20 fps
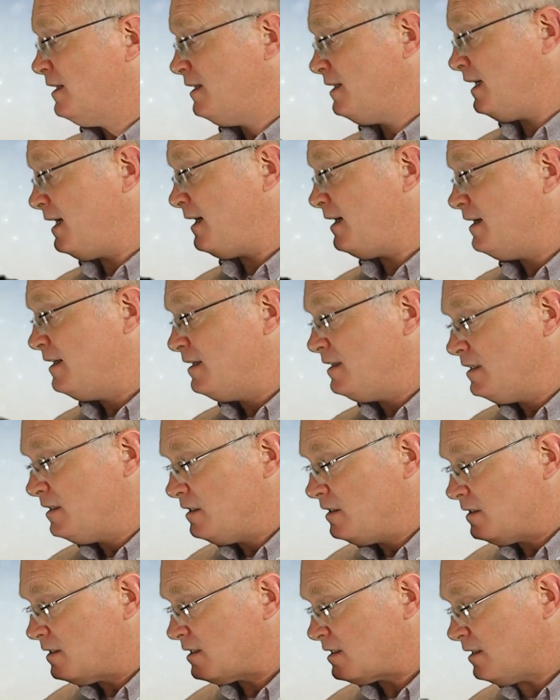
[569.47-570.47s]
Yeah,
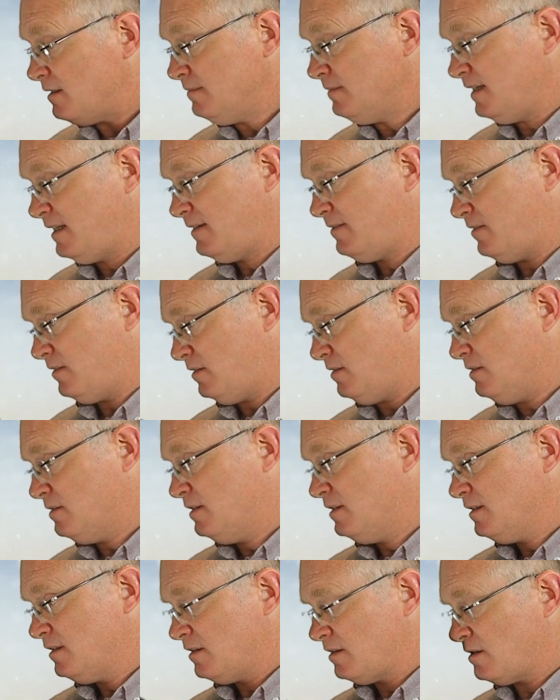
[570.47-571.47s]
some people
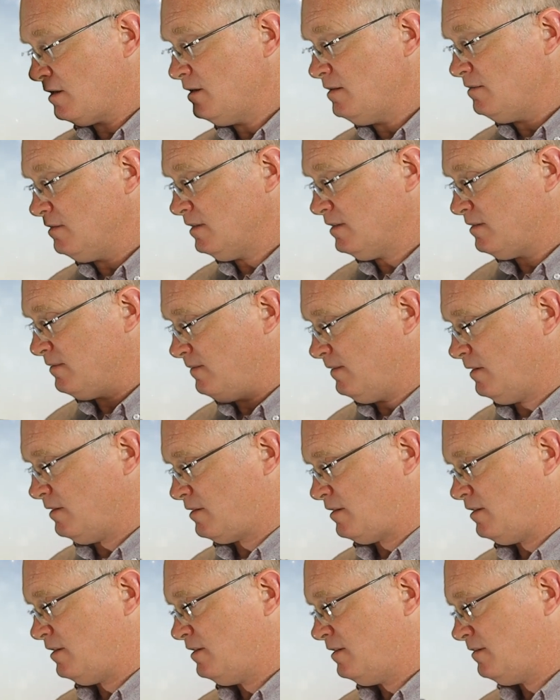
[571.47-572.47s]
don't want to
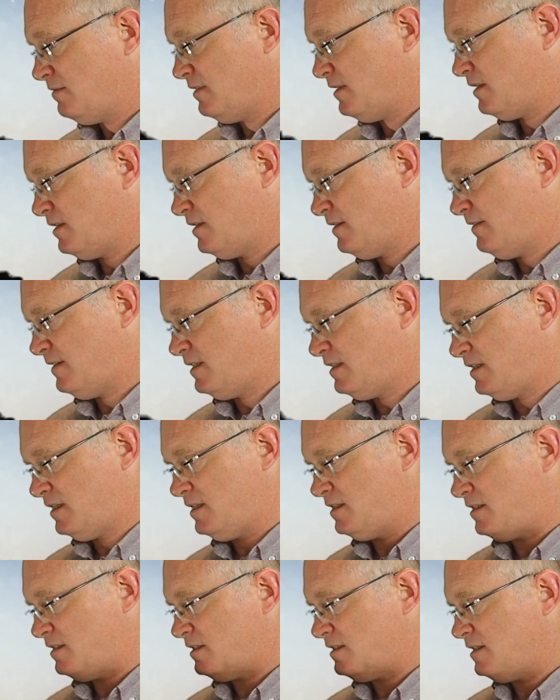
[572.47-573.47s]
bother with knowing
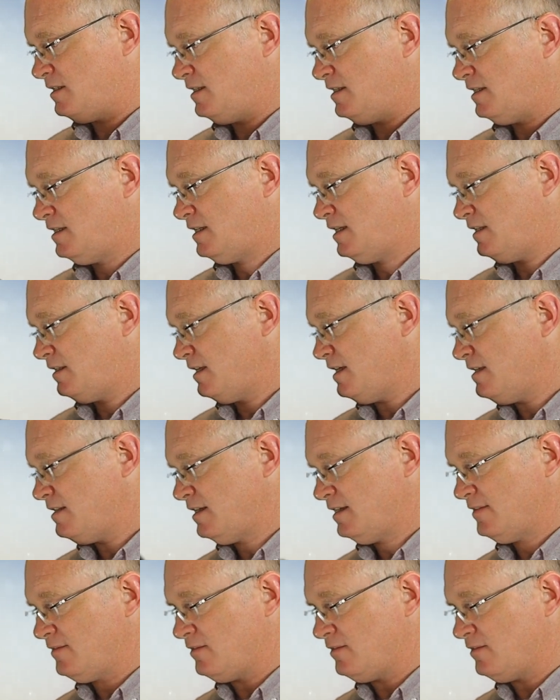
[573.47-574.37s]
Jesus, and I think they've